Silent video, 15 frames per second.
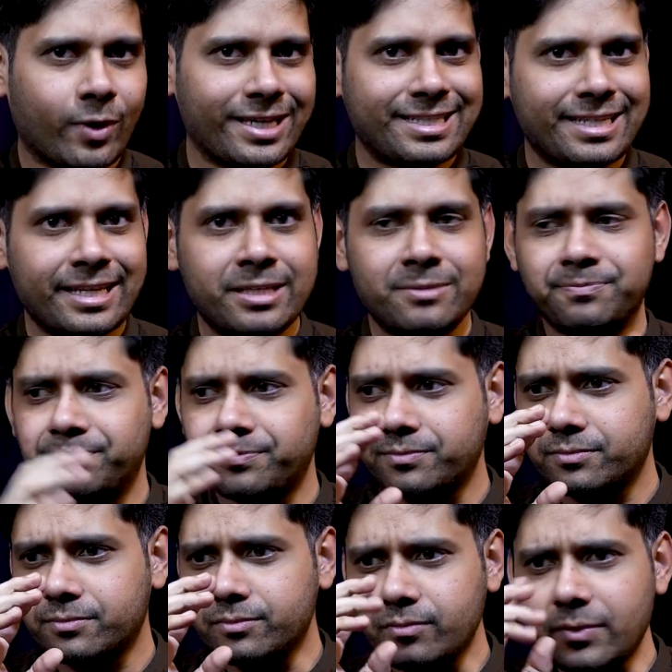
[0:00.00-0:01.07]
wisely.
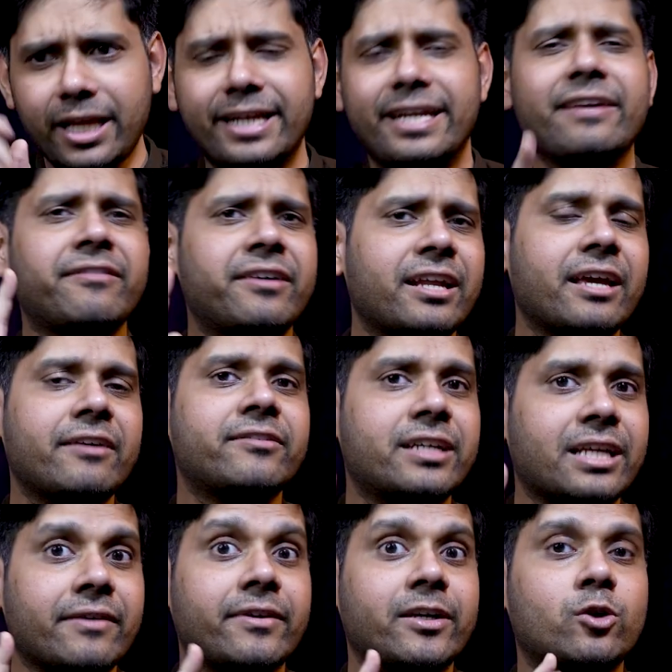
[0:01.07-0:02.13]
never
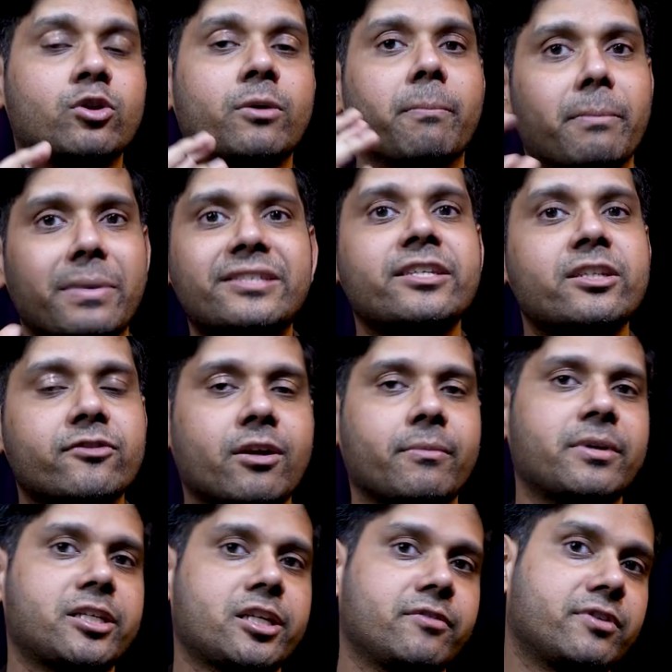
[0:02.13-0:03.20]
ever give in to the
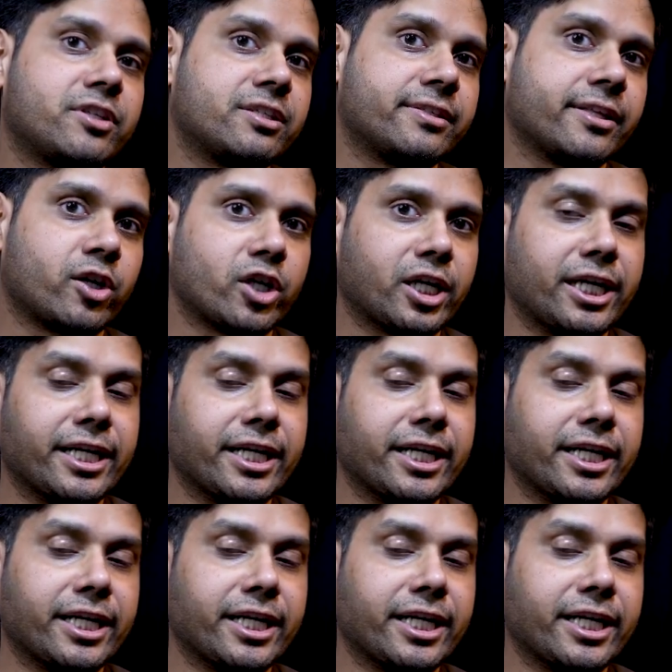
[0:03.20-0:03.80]
misinformation which is there on